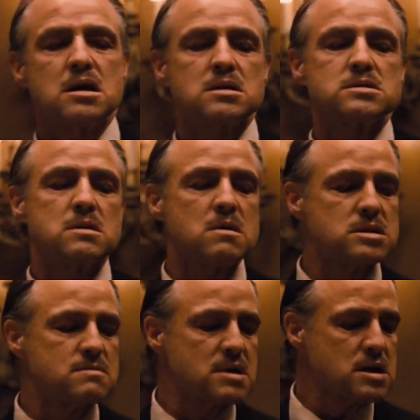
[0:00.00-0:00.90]
on the
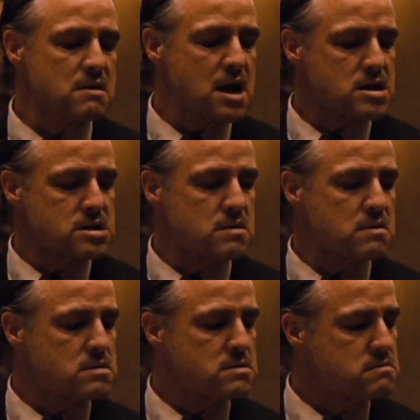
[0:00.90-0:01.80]
souls of my
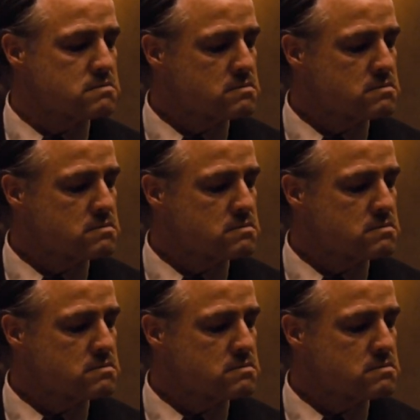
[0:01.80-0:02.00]
grandchildren